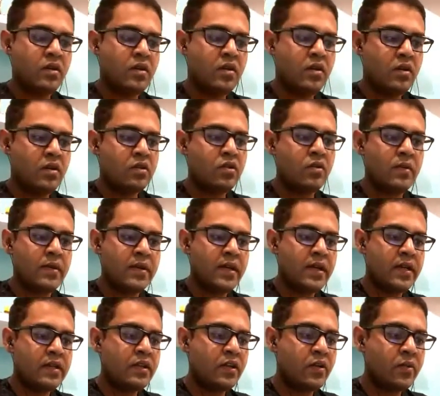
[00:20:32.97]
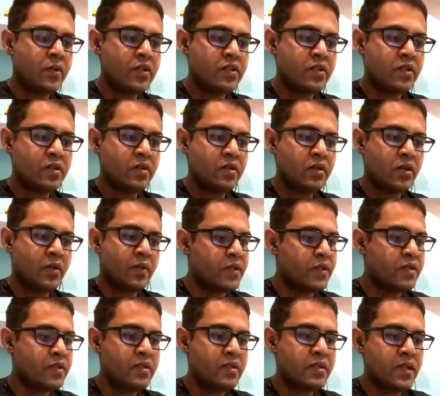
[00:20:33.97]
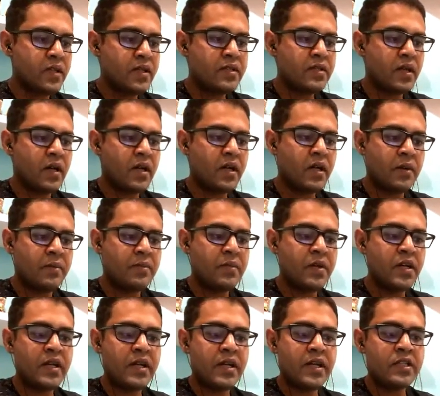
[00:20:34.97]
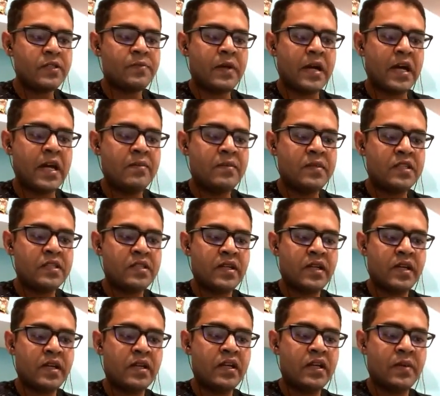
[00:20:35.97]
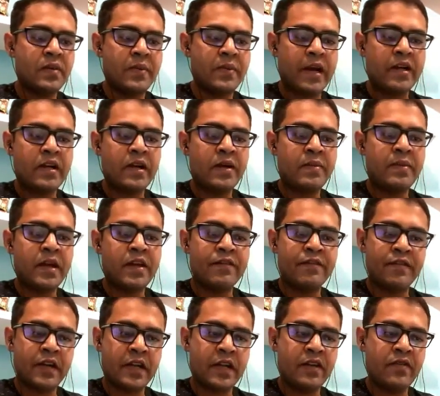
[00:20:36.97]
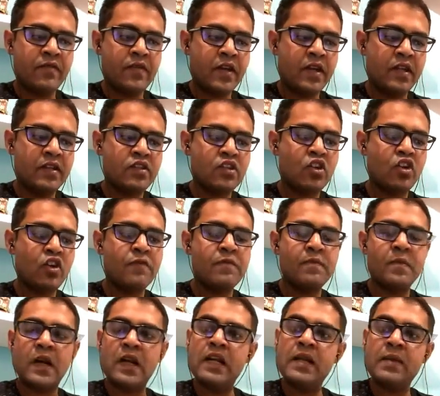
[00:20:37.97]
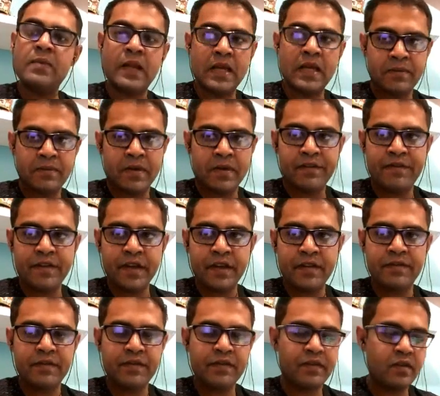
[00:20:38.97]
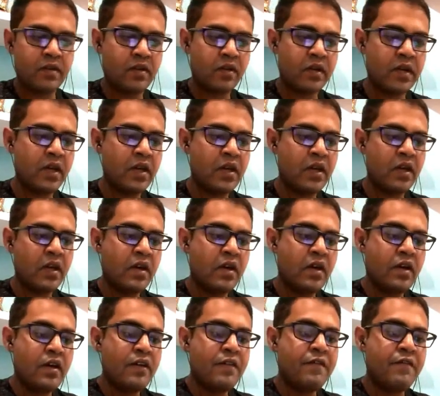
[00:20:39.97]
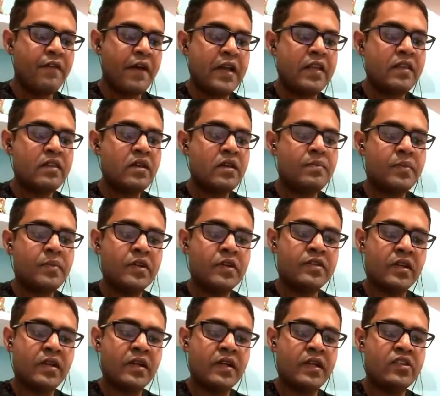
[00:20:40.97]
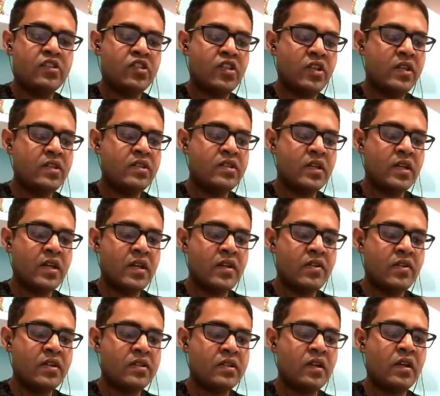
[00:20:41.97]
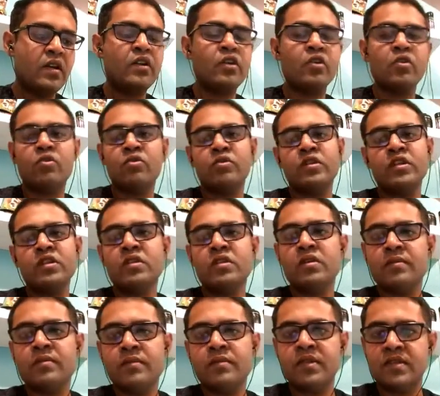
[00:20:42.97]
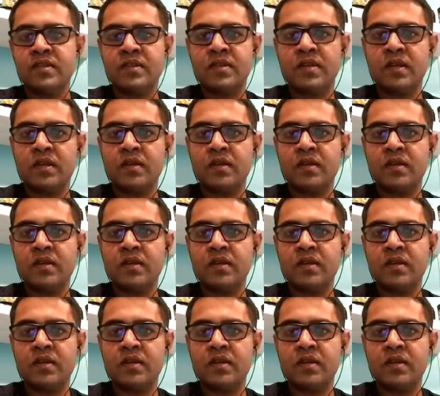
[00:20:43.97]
So we'll read the question. The question says a number is by mistake divided by 5 instead of multiplying by 5. Okay. Find the percentage change in result due to this mistake.